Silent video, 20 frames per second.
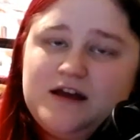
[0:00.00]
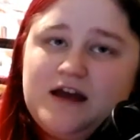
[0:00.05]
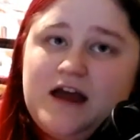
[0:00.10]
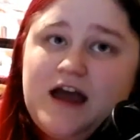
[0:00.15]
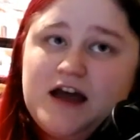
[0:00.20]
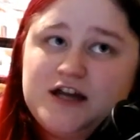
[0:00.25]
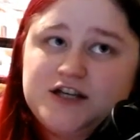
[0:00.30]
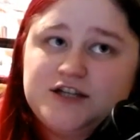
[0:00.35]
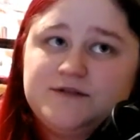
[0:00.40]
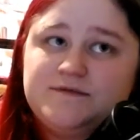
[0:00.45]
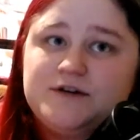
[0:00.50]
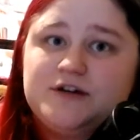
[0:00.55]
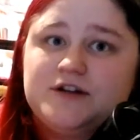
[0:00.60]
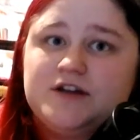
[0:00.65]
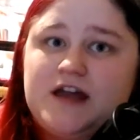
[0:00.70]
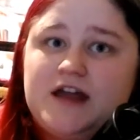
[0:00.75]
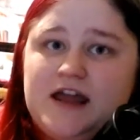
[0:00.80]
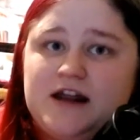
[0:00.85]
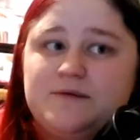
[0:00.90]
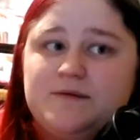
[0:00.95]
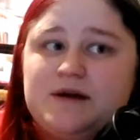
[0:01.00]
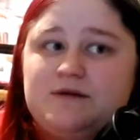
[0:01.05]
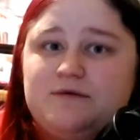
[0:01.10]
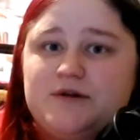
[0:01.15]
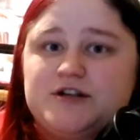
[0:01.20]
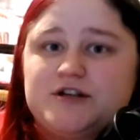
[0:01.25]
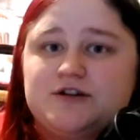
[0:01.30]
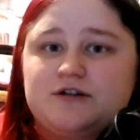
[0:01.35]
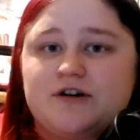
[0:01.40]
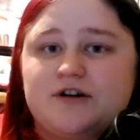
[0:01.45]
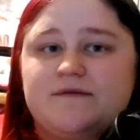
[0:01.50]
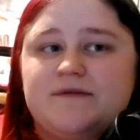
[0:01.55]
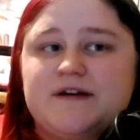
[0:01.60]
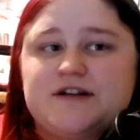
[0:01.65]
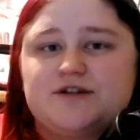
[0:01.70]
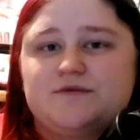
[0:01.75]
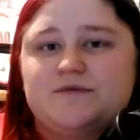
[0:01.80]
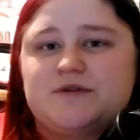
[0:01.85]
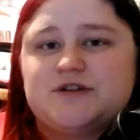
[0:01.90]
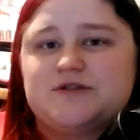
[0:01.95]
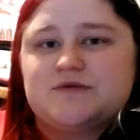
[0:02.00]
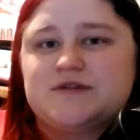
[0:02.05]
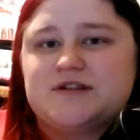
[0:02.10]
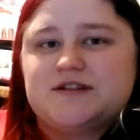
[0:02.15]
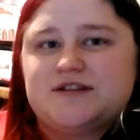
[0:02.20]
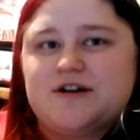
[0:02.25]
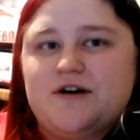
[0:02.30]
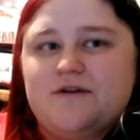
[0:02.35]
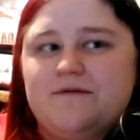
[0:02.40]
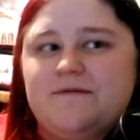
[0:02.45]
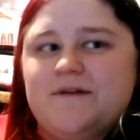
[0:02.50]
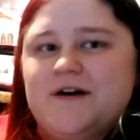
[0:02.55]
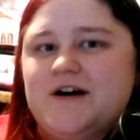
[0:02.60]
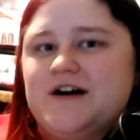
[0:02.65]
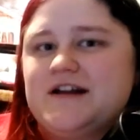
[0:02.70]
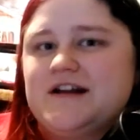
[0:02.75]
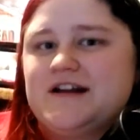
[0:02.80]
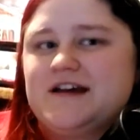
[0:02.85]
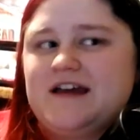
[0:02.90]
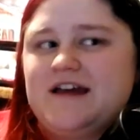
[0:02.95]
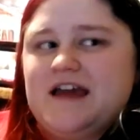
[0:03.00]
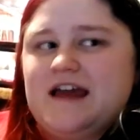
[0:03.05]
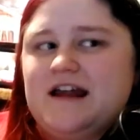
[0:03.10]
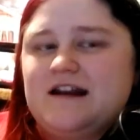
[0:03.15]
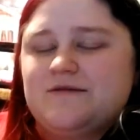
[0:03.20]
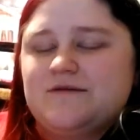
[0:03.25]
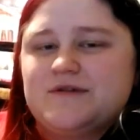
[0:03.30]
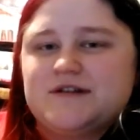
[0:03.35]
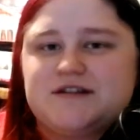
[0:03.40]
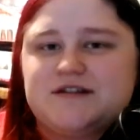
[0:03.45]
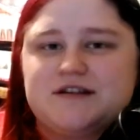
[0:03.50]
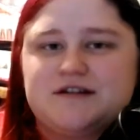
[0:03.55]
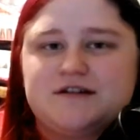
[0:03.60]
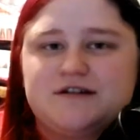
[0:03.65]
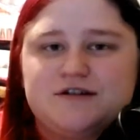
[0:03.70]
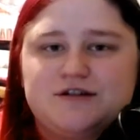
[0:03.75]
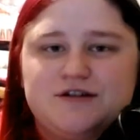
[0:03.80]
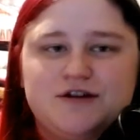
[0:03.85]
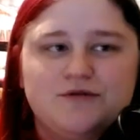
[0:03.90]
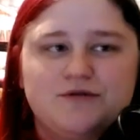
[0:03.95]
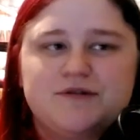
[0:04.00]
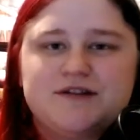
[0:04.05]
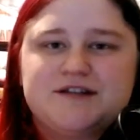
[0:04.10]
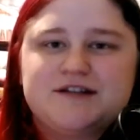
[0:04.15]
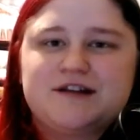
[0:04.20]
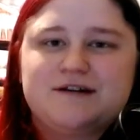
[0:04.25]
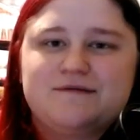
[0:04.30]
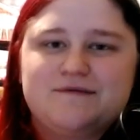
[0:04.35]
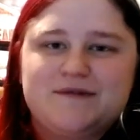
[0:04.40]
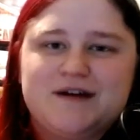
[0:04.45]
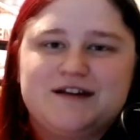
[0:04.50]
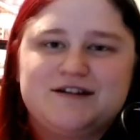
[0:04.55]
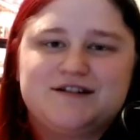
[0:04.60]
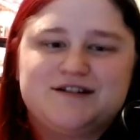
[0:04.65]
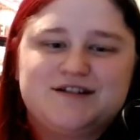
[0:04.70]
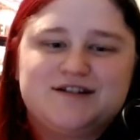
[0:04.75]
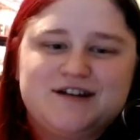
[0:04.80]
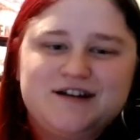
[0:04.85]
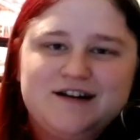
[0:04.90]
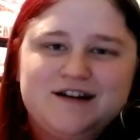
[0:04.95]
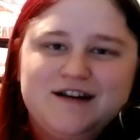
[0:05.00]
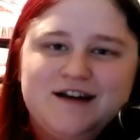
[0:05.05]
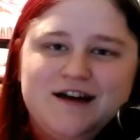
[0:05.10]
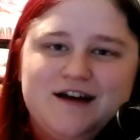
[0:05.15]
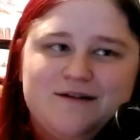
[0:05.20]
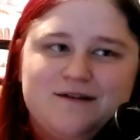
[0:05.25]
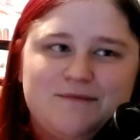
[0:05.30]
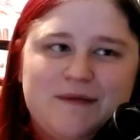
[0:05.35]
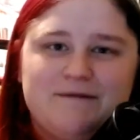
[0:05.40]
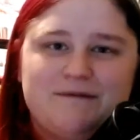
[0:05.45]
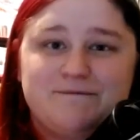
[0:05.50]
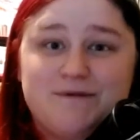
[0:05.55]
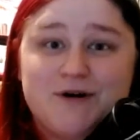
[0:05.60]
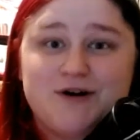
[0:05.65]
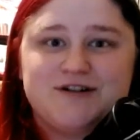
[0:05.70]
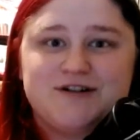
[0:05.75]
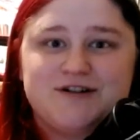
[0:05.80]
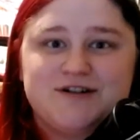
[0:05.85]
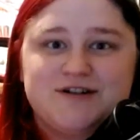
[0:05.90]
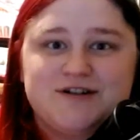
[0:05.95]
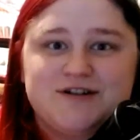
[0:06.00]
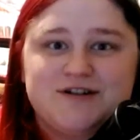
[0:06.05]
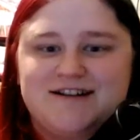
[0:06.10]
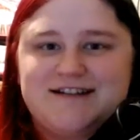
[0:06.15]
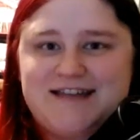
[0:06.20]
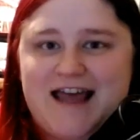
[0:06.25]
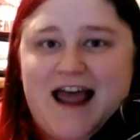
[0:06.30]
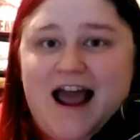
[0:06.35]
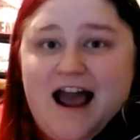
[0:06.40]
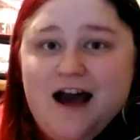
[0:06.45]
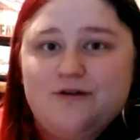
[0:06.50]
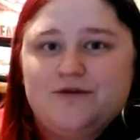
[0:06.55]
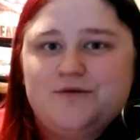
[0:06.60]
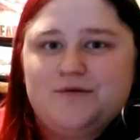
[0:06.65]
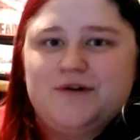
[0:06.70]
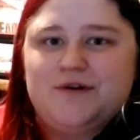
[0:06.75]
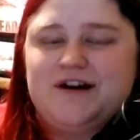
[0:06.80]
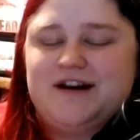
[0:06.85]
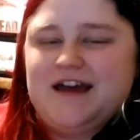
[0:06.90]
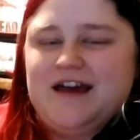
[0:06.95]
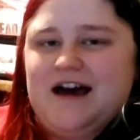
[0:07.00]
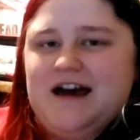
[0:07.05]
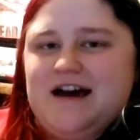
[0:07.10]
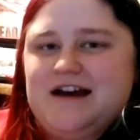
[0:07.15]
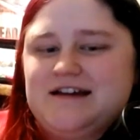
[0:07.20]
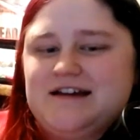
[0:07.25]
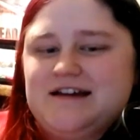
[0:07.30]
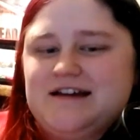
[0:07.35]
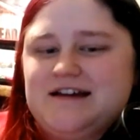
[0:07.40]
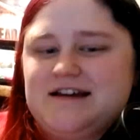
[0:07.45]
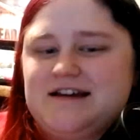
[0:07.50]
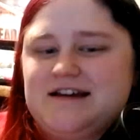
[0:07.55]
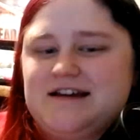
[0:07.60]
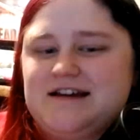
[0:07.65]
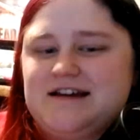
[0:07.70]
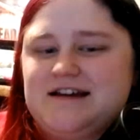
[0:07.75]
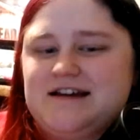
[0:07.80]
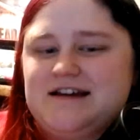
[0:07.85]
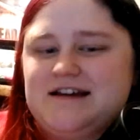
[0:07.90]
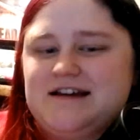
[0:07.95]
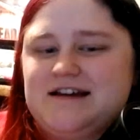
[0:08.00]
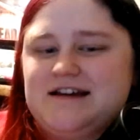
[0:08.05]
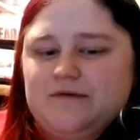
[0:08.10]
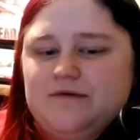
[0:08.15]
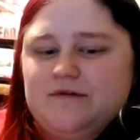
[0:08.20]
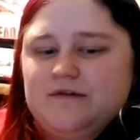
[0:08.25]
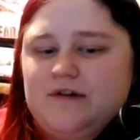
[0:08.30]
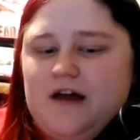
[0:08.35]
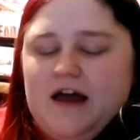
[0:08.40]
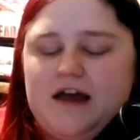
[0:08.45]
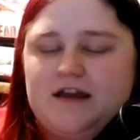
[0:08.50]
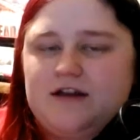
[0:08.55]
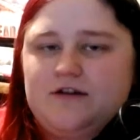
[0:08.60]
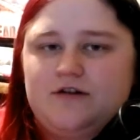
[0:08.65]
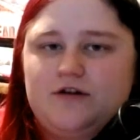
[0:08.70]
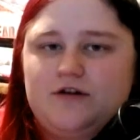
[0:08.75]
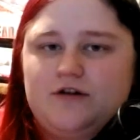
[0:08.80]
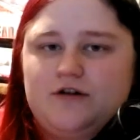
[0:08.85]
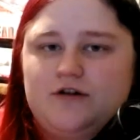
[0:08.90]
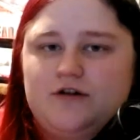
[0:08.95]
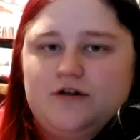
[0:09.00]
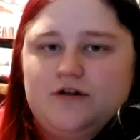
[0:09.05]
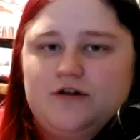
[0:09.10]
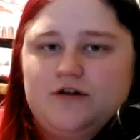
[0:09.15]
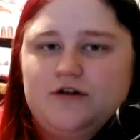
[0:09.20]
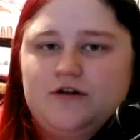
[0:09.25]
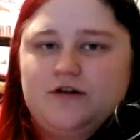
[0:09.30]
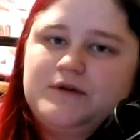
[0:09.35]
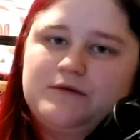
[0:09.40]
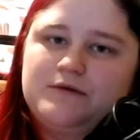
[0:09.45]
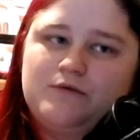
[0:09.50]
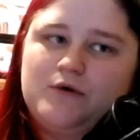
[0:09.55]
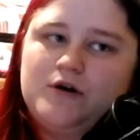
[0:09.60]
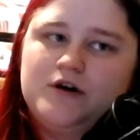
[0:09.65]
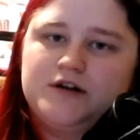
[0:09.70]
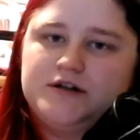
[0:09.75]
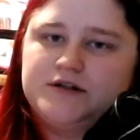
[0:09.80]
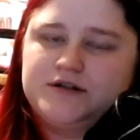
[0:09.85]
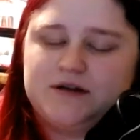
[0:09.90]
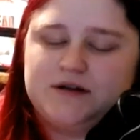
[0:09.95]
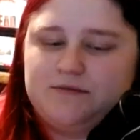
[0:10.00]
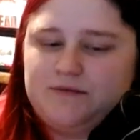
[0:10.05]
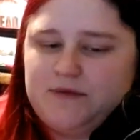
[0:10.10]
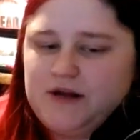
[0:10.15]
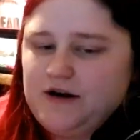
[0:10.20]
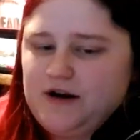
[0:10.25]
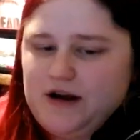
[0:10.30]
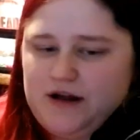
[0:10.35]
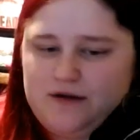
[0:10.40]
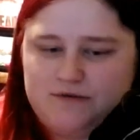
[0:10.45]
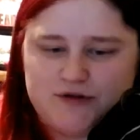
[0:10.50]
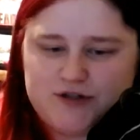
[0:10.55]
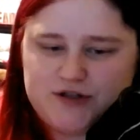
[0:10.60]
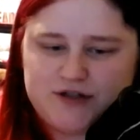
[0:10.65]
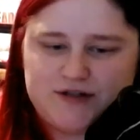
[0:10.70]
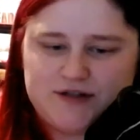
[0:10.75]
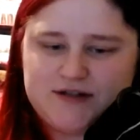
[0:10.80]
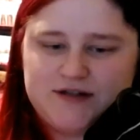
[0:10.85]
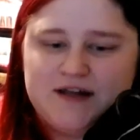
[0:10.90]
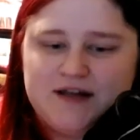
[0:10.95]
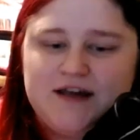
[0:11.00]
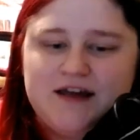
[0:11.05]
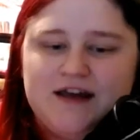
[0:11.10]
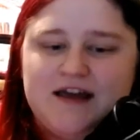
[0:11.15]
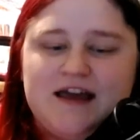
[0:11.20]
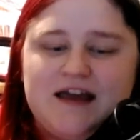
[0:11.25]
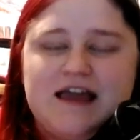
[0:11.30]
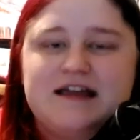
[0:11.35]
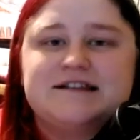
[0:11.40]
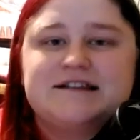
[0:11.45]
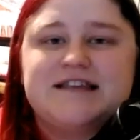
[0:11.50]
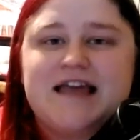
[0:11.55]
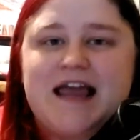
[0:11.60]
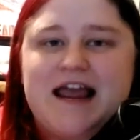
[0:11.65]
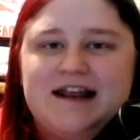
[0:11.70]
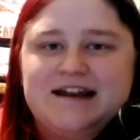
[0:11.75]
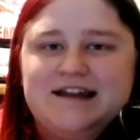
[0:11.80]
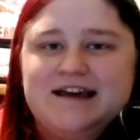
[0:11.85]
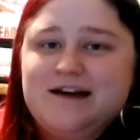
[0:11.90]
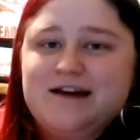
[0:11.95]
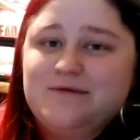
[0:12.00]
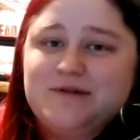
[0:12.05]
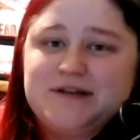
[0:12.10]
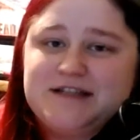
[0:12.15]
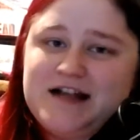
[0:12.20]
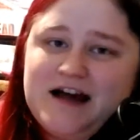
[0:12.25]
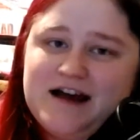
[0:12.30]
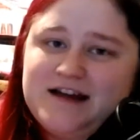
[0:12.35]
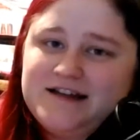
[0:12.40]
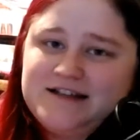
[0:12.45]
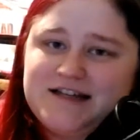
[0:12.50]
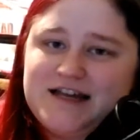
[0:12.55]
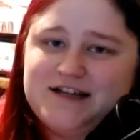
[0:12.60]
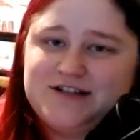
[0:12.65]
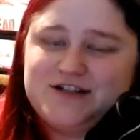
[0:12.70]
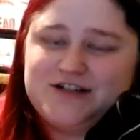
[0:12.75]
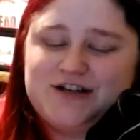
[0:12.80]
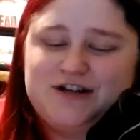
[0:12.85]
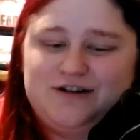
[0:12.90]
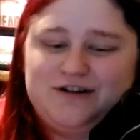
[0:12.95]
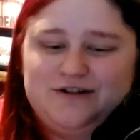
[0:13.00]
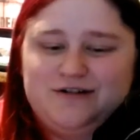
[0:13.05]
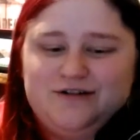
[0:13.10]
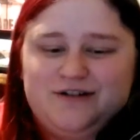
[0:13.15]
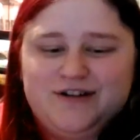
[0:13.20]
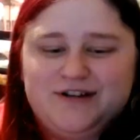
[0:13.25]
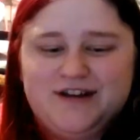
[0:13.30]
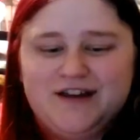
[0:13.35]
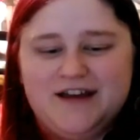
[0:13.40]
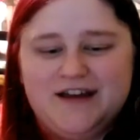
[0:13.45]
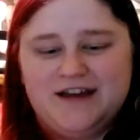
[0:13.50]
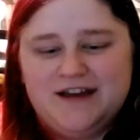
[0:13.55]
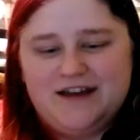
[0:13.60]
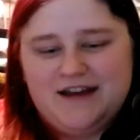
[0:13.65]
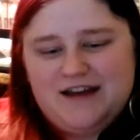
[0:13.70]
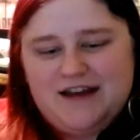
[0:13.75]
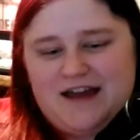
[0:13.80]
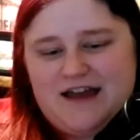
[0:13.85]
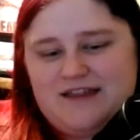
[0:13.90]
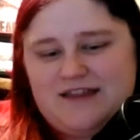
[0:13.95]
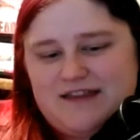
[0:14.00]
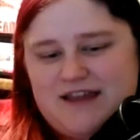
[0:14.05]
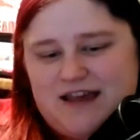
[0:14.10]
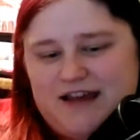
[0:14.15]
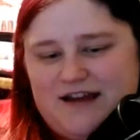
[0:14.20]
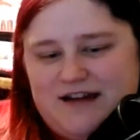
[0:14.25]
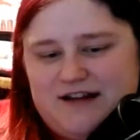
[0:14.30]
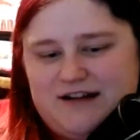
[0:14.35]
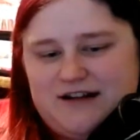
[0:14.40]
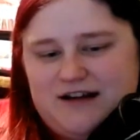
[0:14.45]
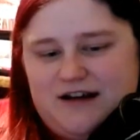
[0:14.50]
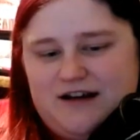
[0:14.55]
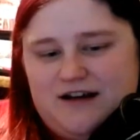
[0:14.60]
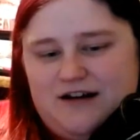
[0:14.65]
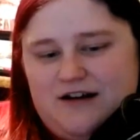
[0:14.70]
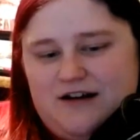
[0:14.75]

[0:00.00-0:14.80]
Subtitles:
Asheville Anime Regional Convention, which was so fun, and it was the newest convention, my first out-of-town one, guys, and I couldn't believe we won some there. It was just insane. It was not intentional. And then